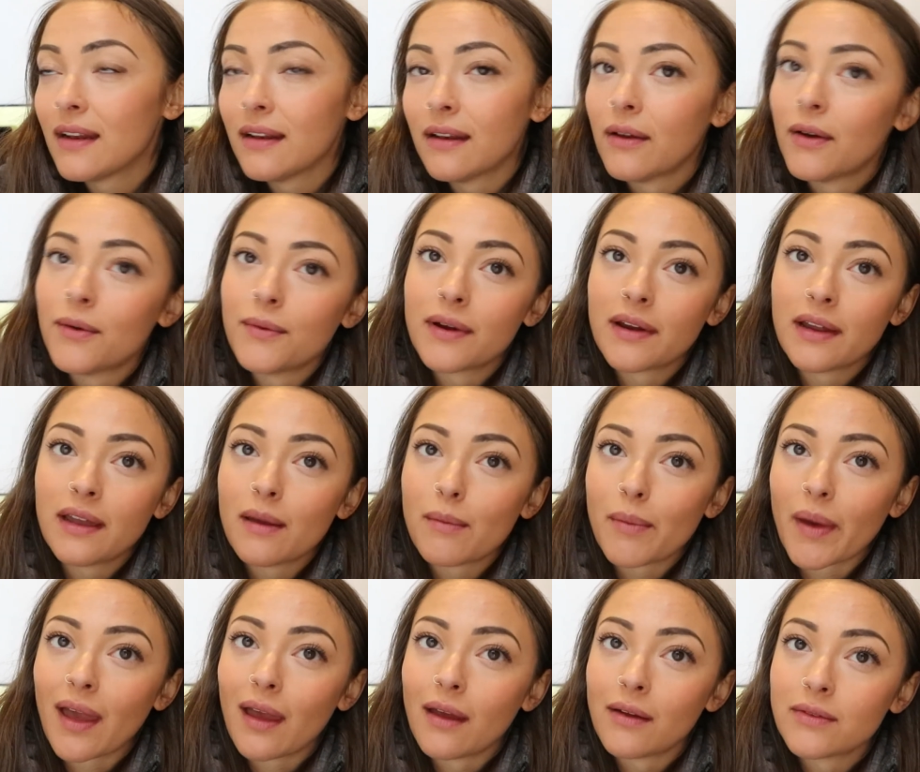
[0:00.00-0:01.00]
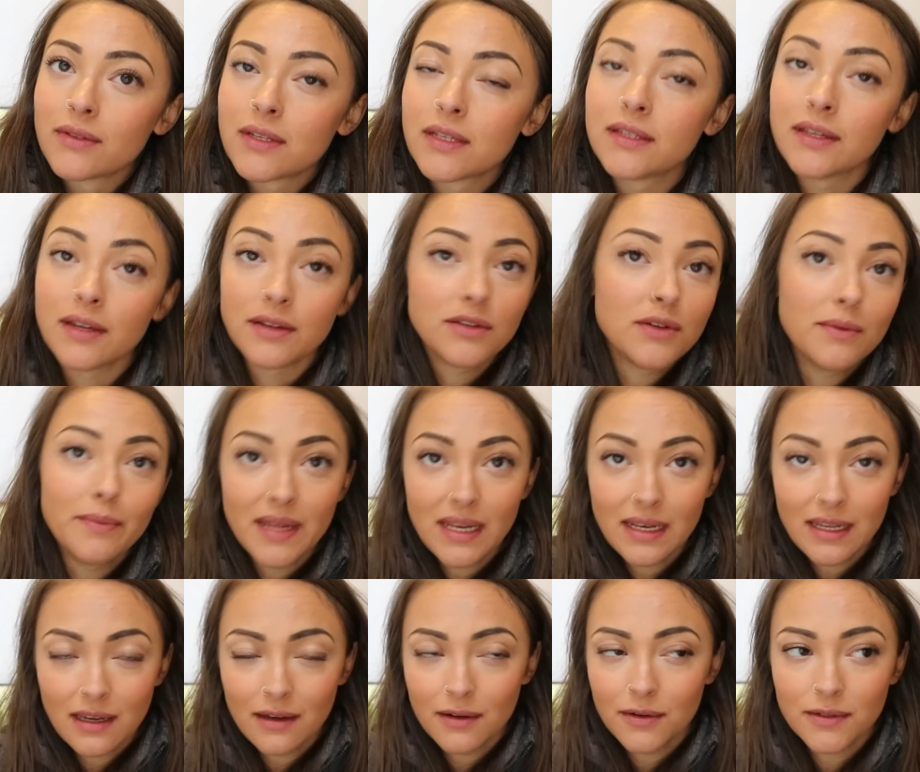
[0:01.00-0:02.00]
not worrying about social
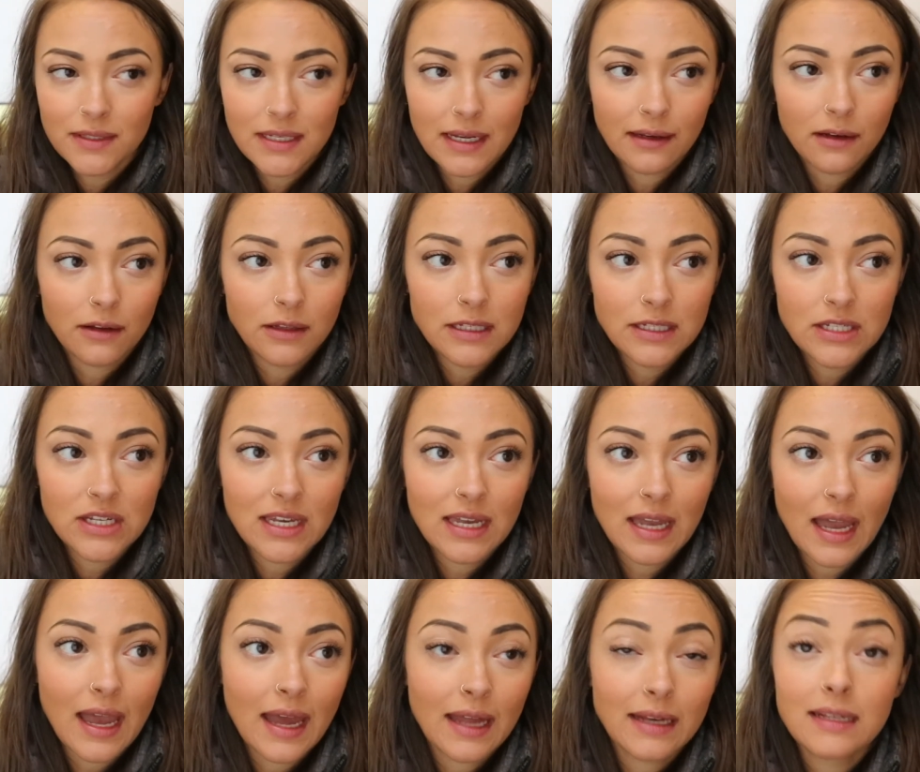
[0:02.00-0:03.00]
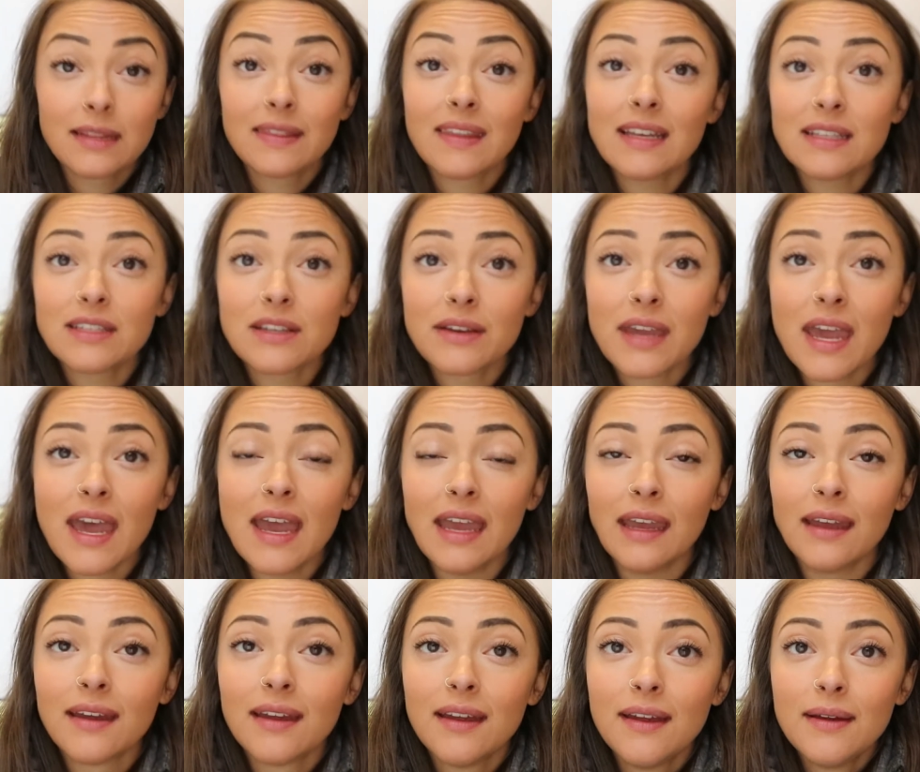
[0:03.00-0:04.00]
media or technology, and that's okay.